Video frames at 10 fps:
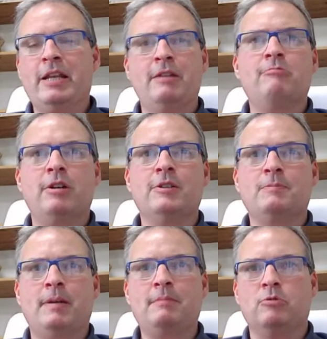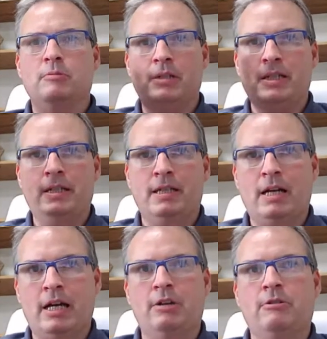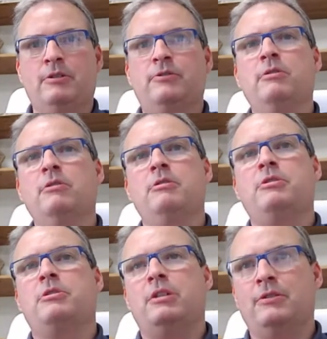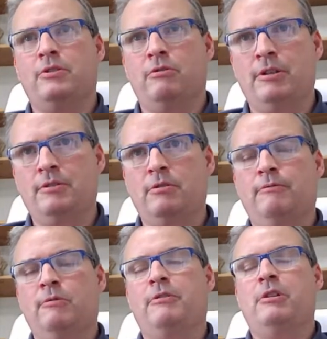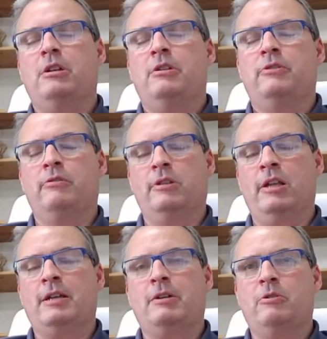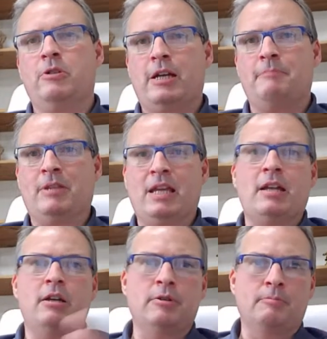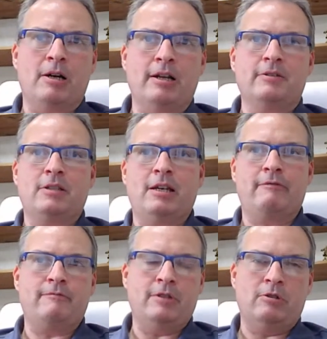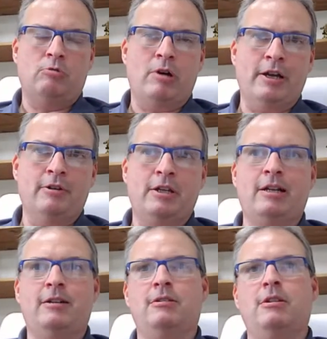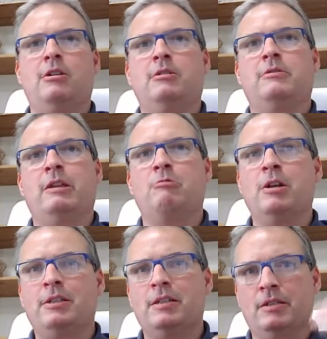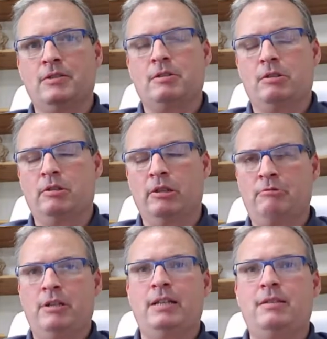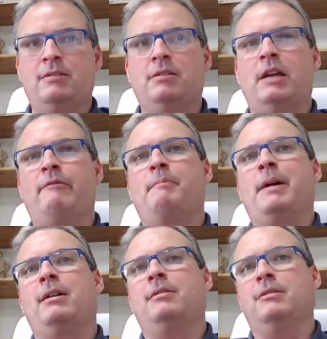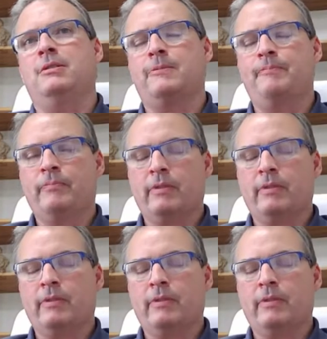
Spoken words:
they didn't want to spend more money to get higher in search and so on and so forth. So they're like, okay, but they had other products. They have, a wider catalog. They want to just liquidate these 11 pallets,